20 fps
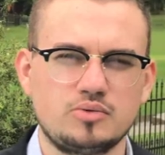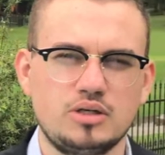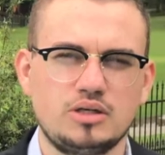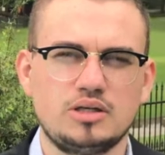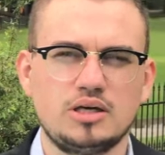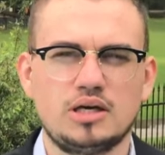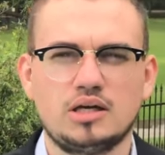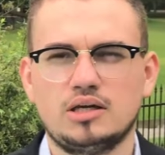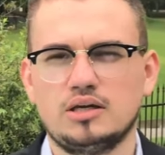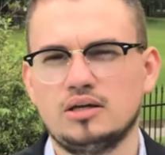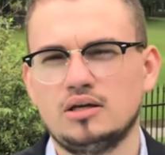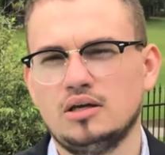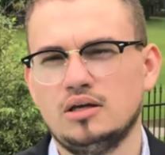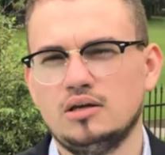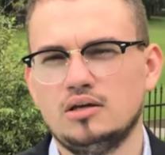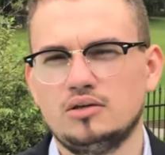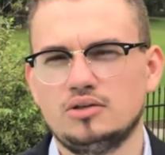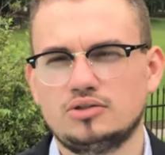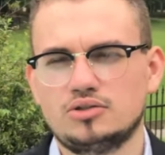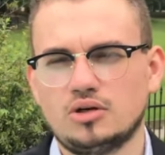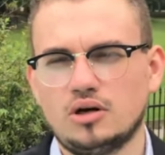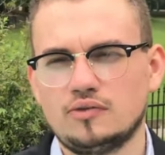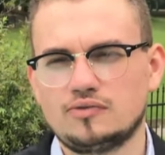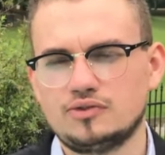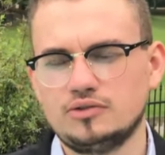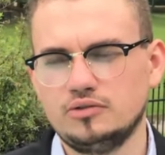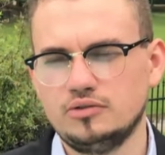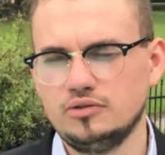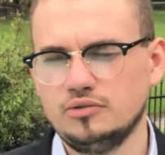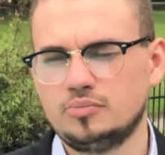weekend, show off
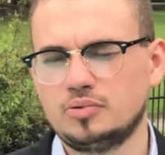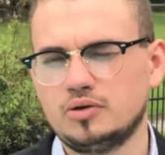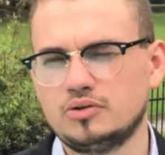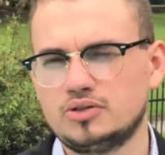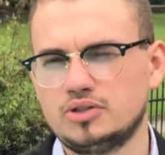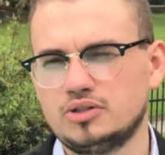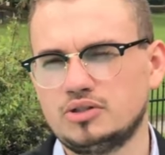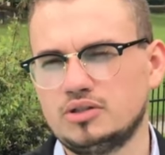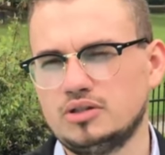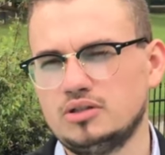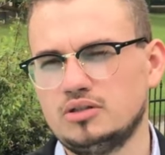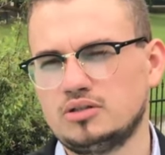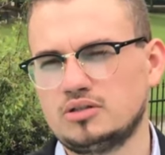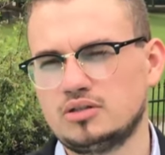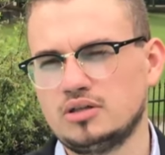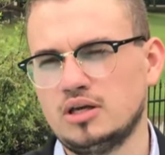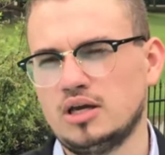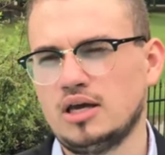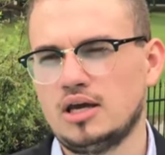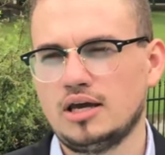some new purchases,